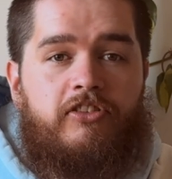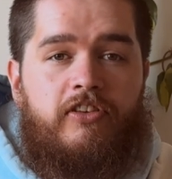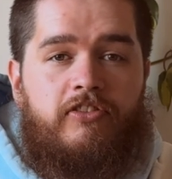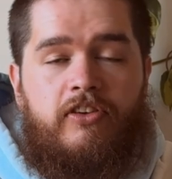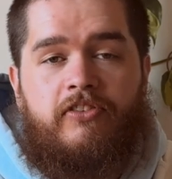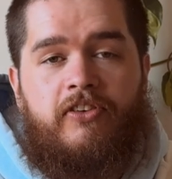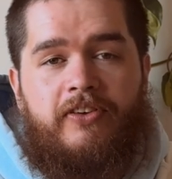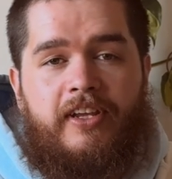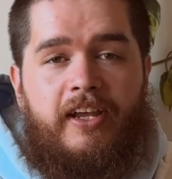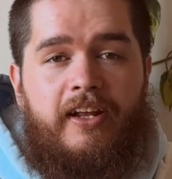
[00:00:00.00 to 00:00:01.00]
she's just
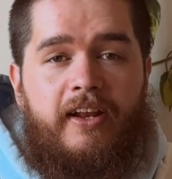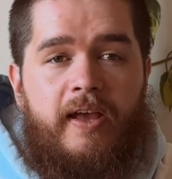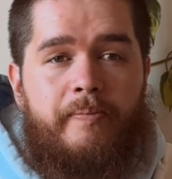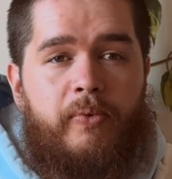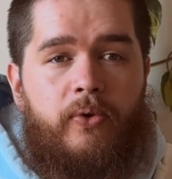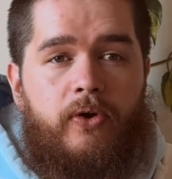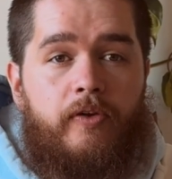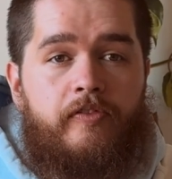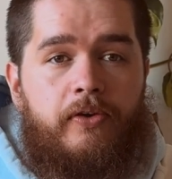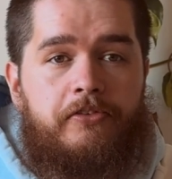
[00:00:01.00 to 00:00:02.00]
gone ahead and bought
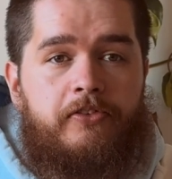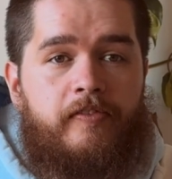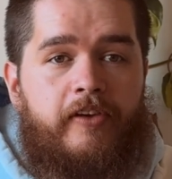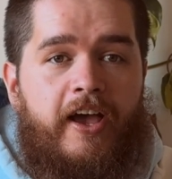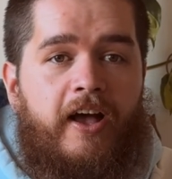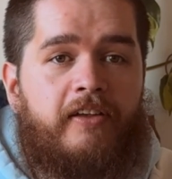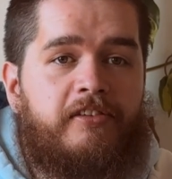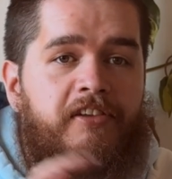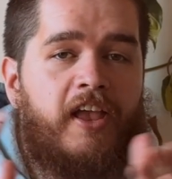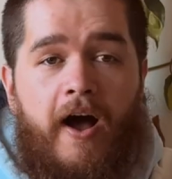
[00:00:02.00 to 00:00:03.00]
her first ever house.